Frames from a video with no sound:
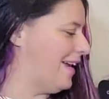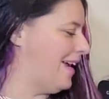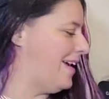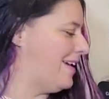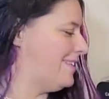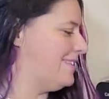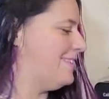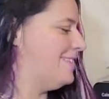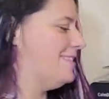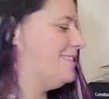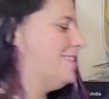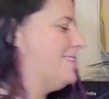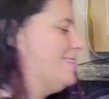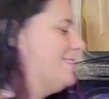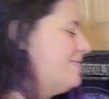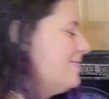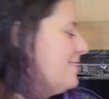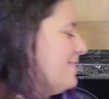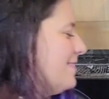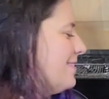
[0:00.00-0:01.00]
As you
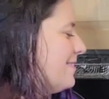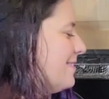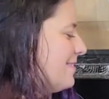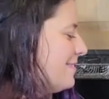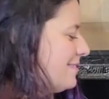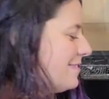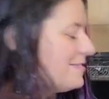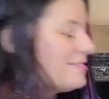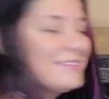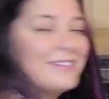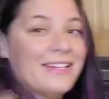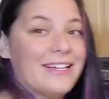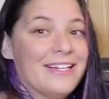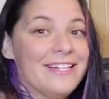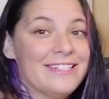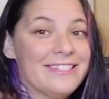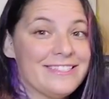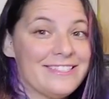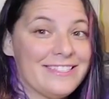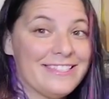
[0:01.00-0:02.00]
can
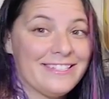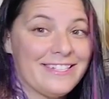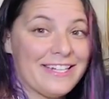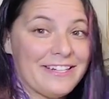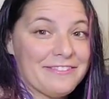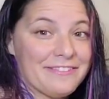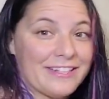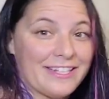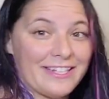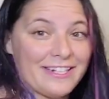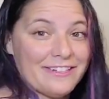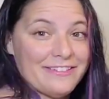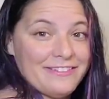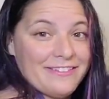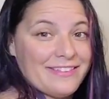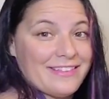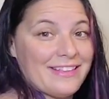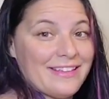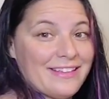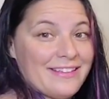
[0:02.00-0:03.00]
see down
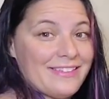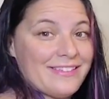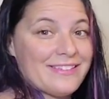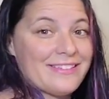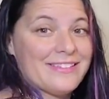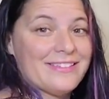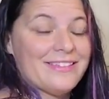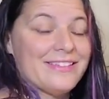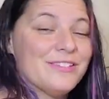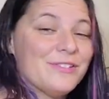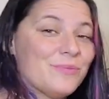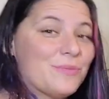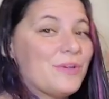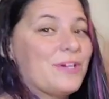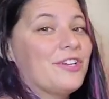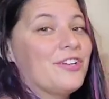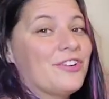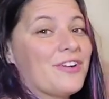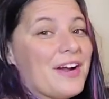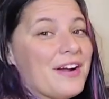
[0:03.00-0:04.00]
here, this is
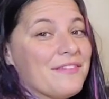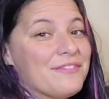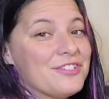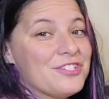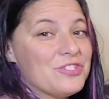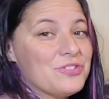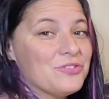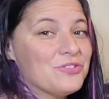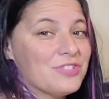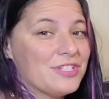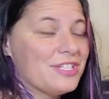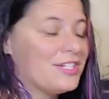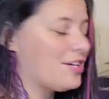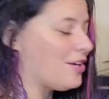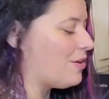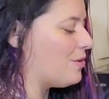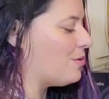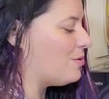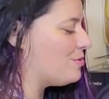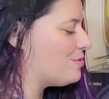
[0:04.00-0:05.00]
where your oven usually
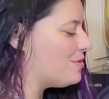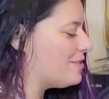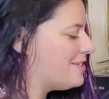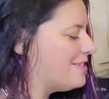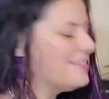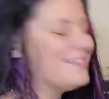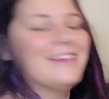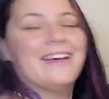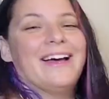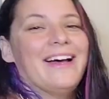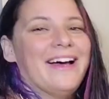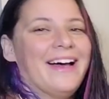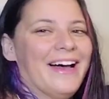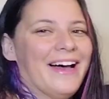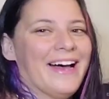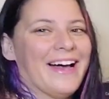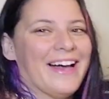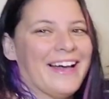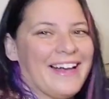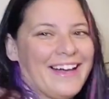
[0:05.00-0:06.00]
goes.
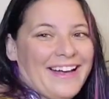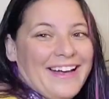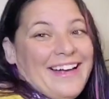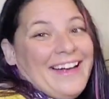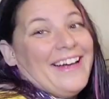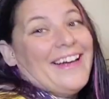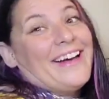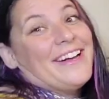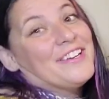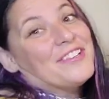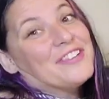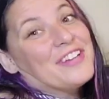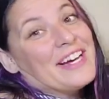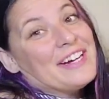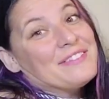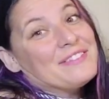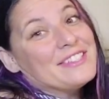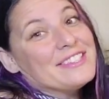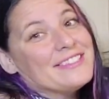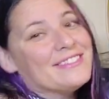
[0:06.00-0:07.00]
I don't
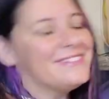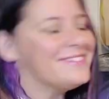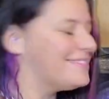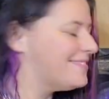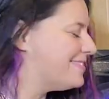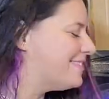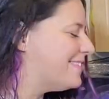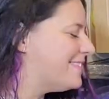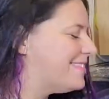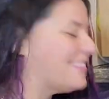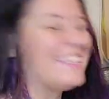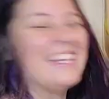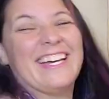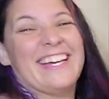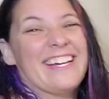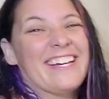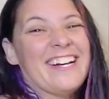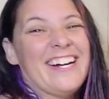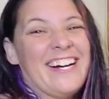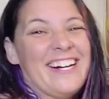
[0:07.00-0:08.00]
have one.
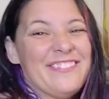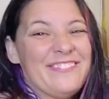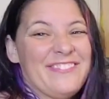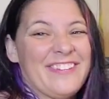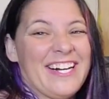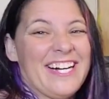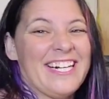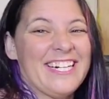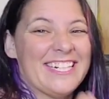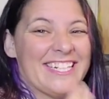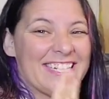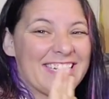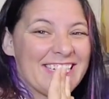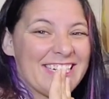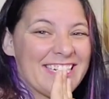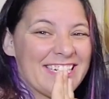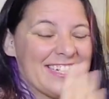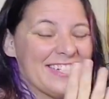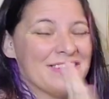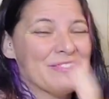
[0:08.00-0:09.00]
It caught
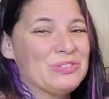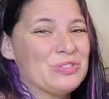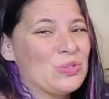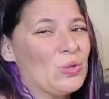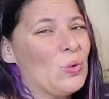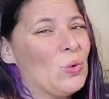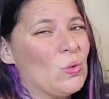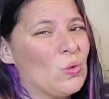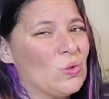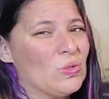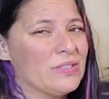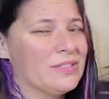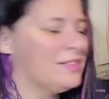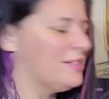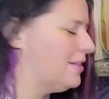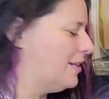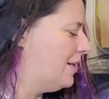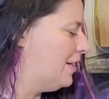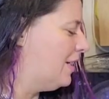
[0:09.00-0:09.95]
fire. It was old.